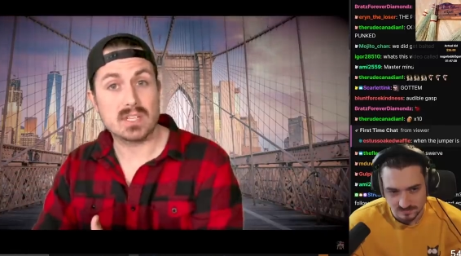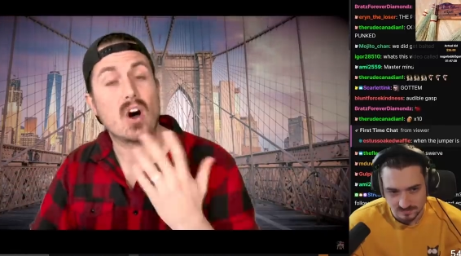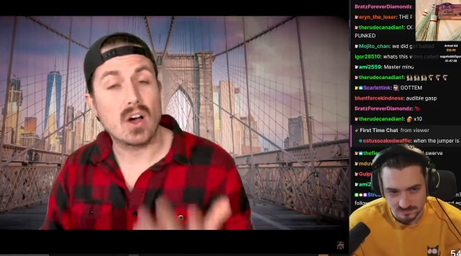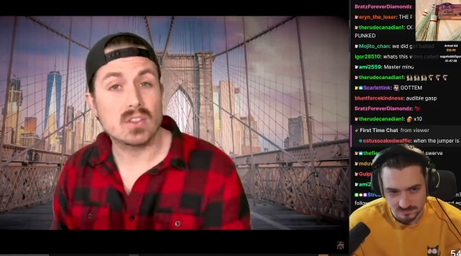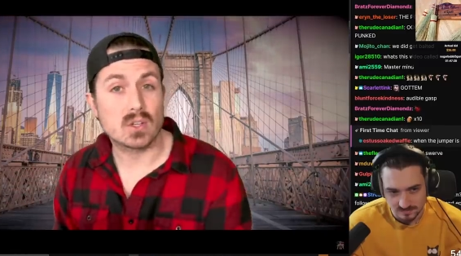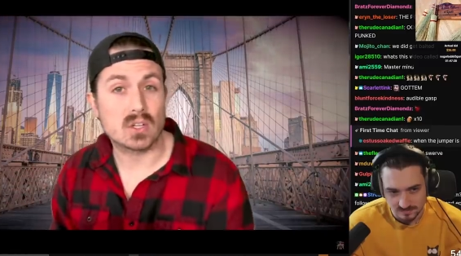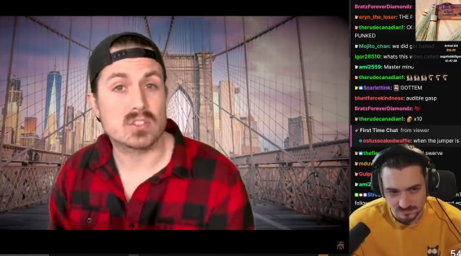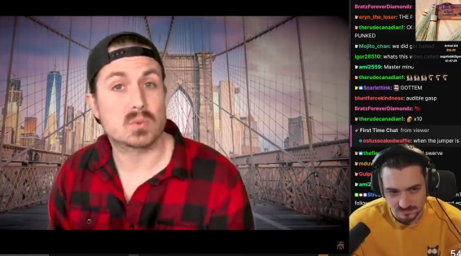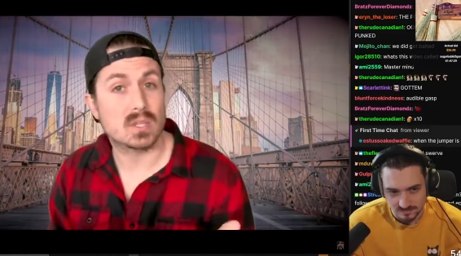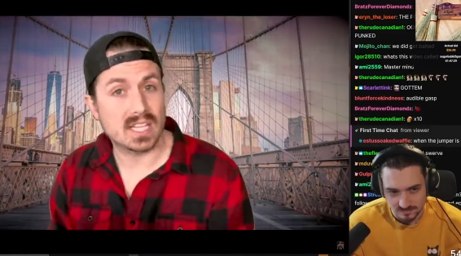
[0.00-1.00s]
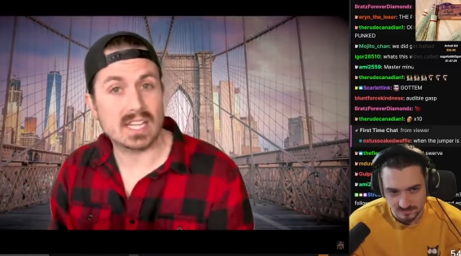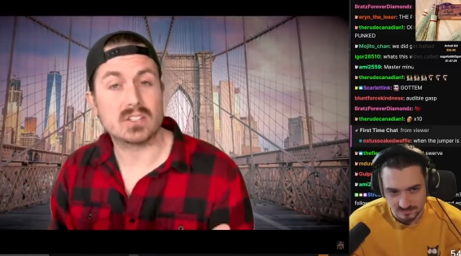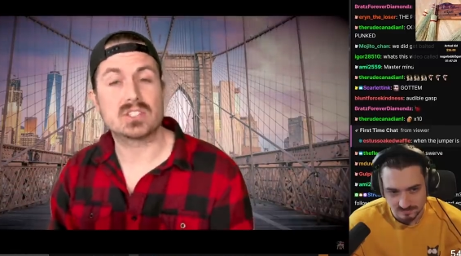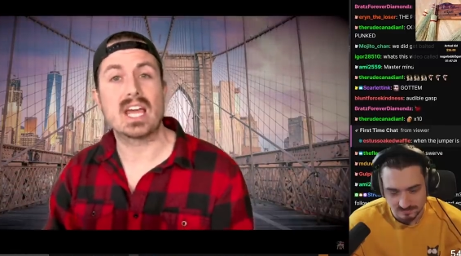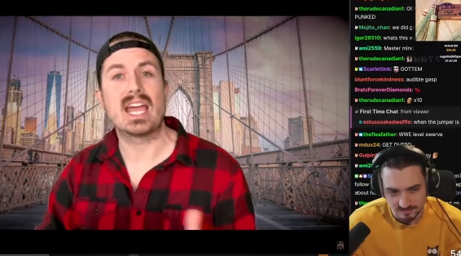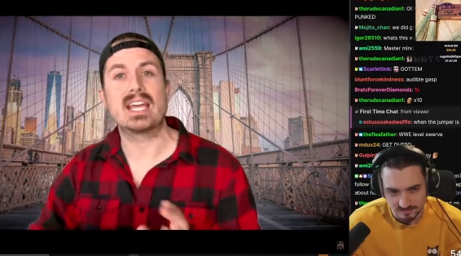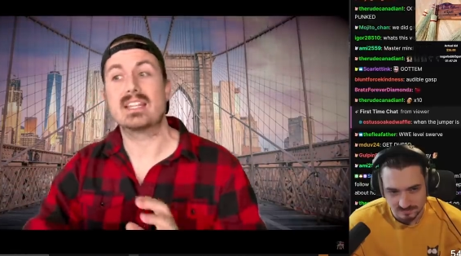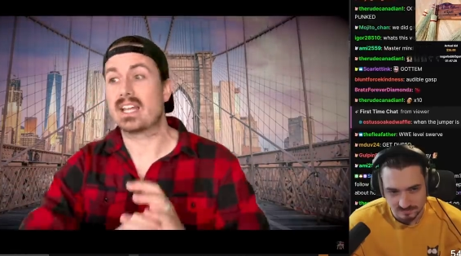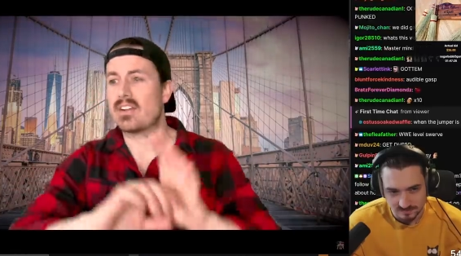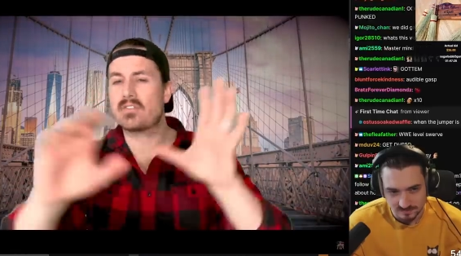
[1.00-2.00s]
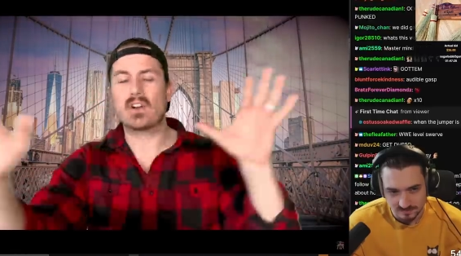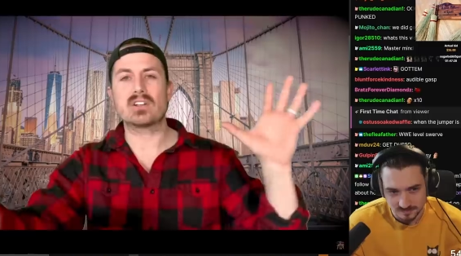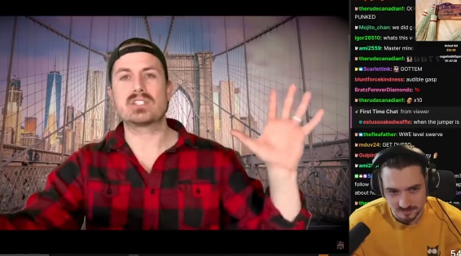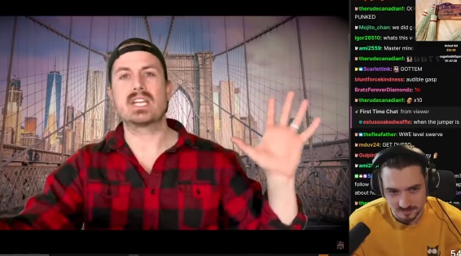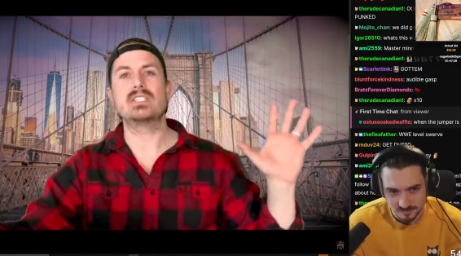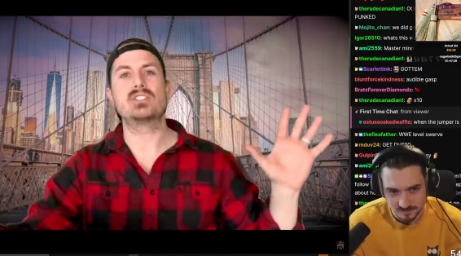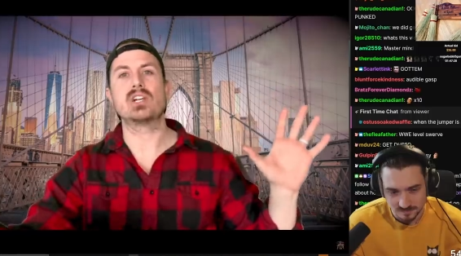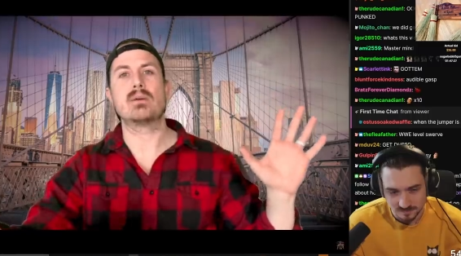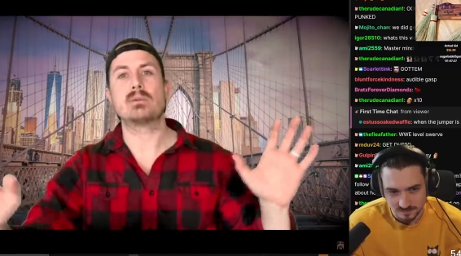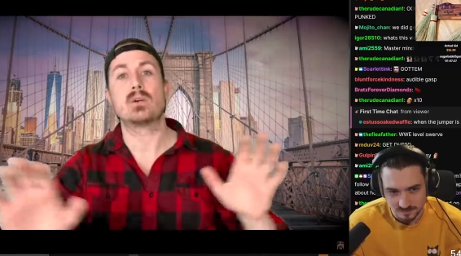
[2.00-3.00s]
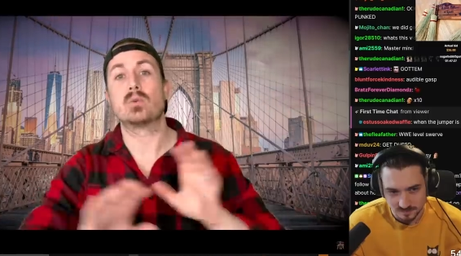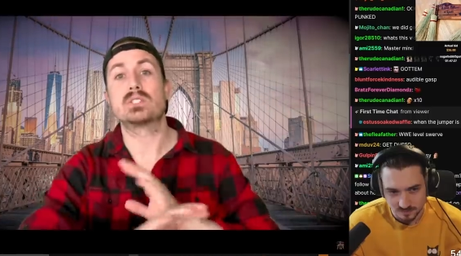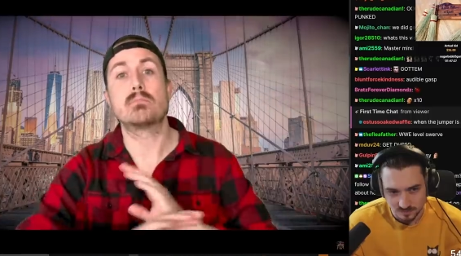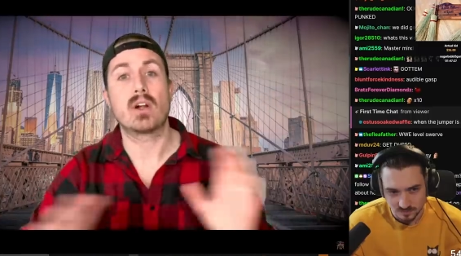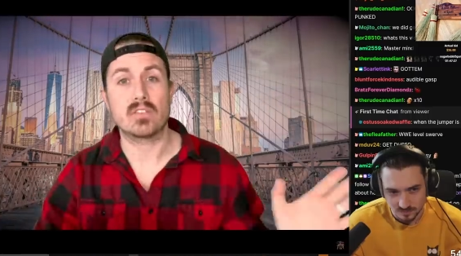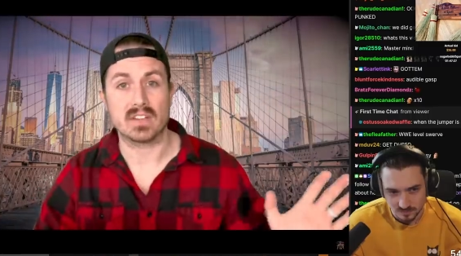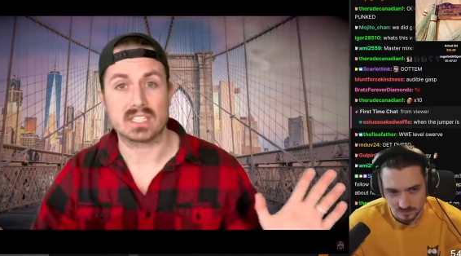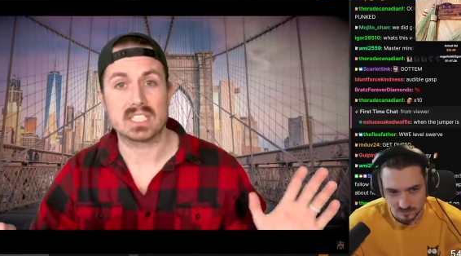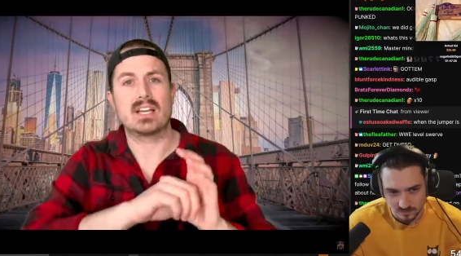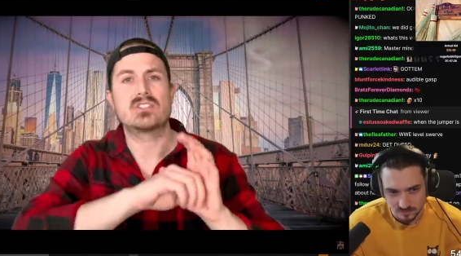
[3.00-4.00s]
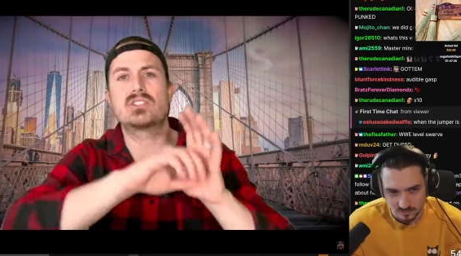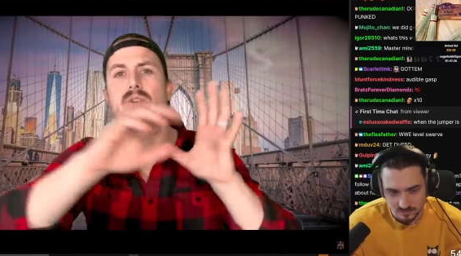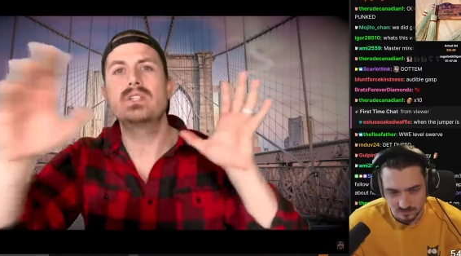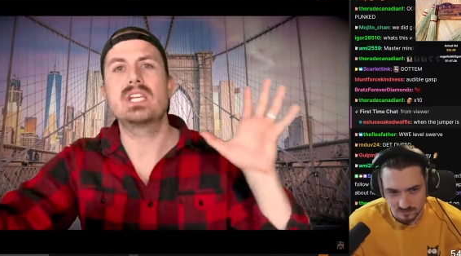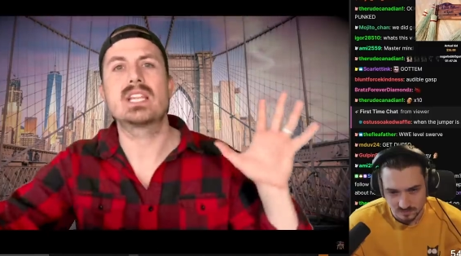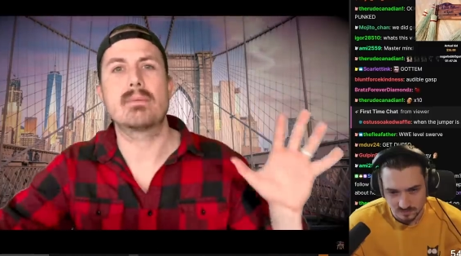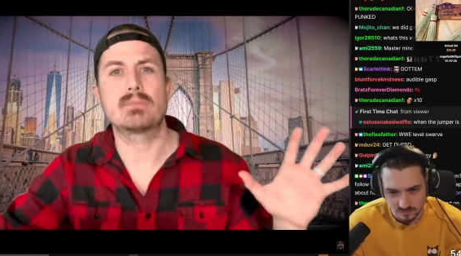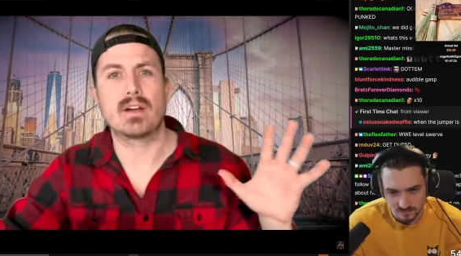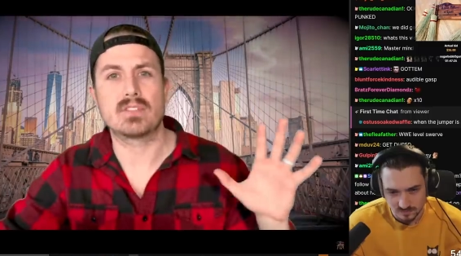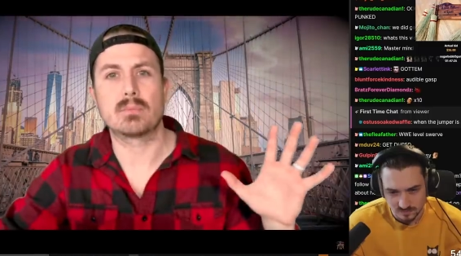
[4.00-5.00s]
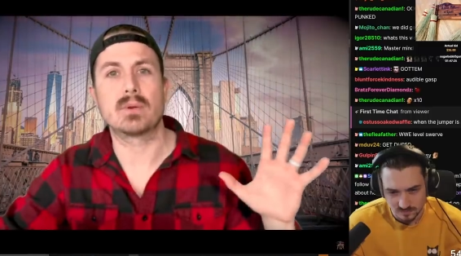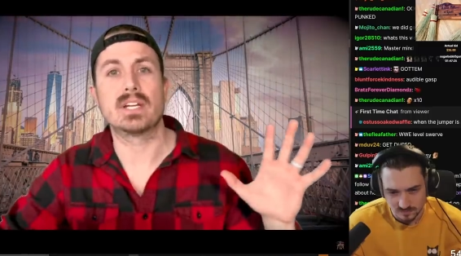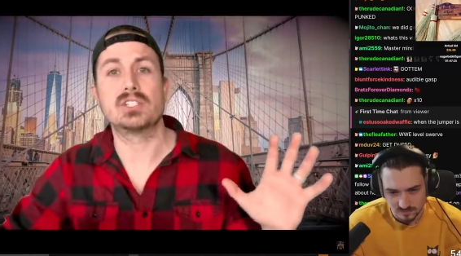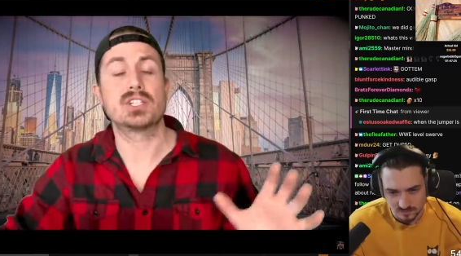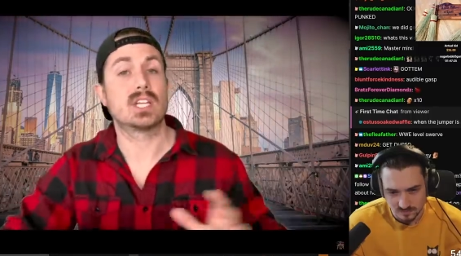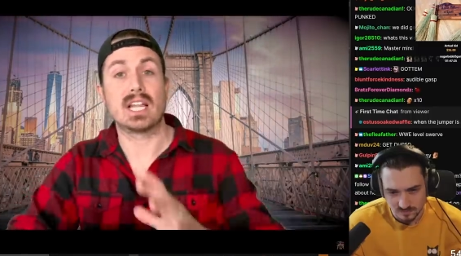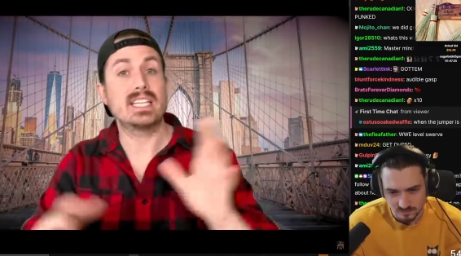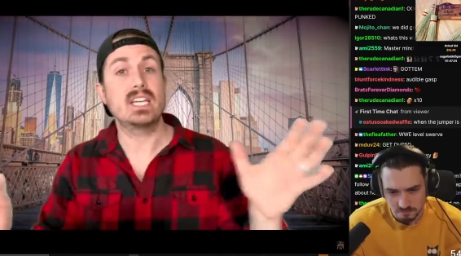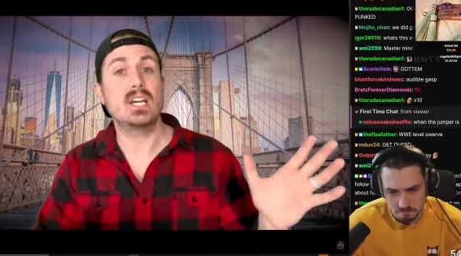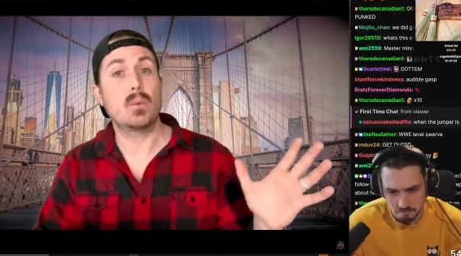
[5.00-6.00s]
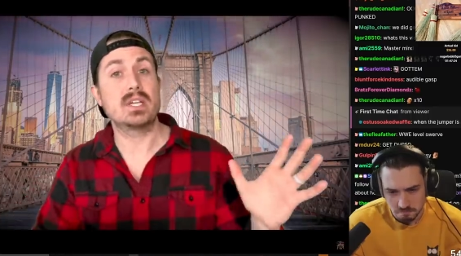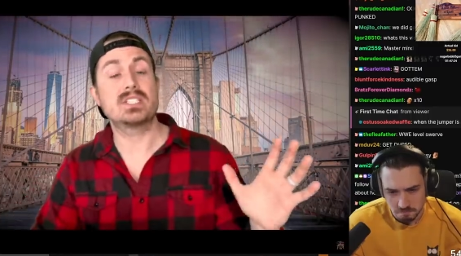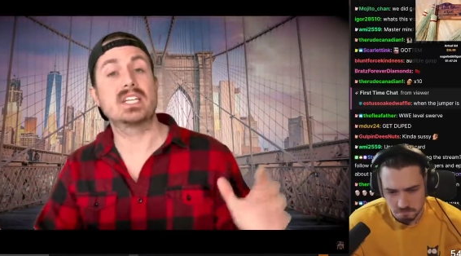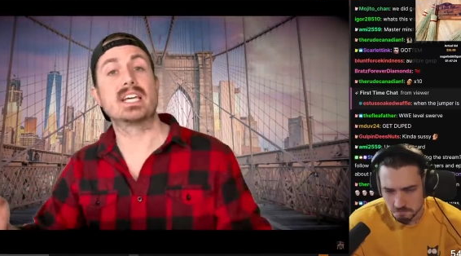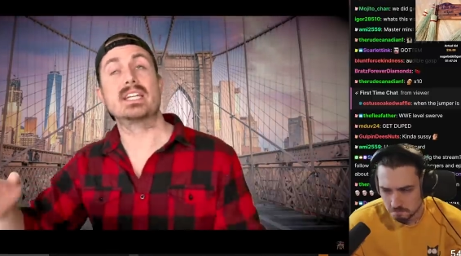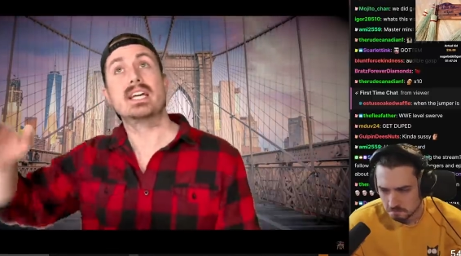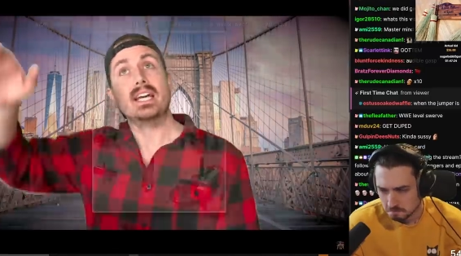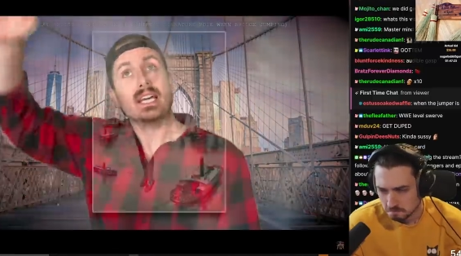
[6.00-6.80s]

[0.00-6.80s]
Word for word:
Speaker 1: Onlookers would later say that at first his jump was perfect. As soon as he leapt off the bridge, like he always did,